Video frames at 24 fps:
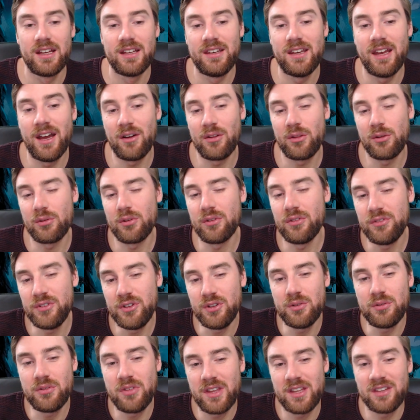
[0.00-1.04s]
Now, there are a
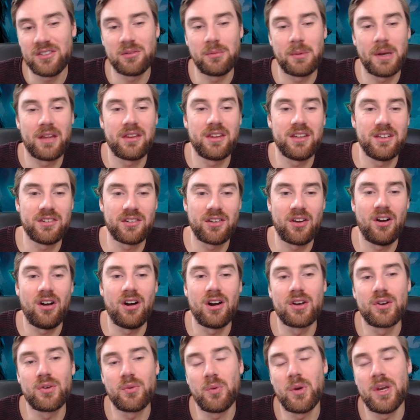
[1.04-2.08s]
few things about this
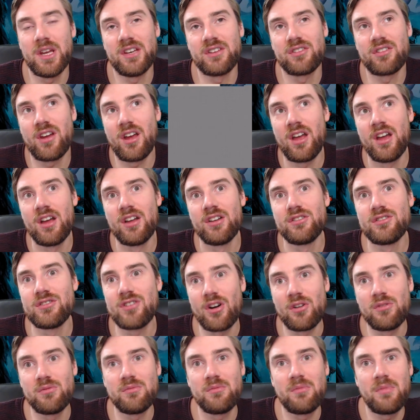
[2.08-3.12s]
card which
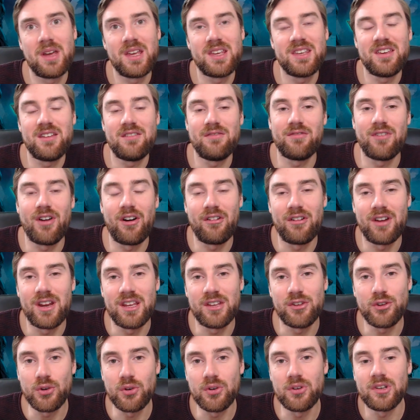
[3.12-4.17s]
don't make it very
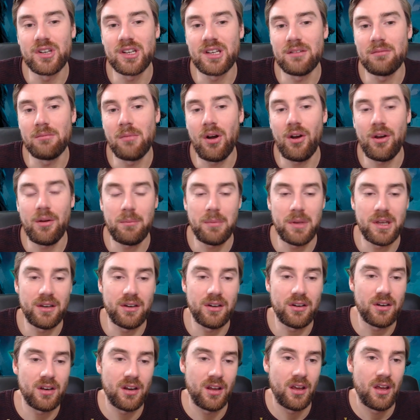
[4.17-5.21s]
good in my
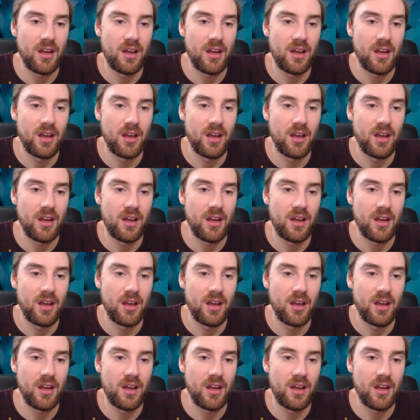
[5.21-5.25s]
opinion.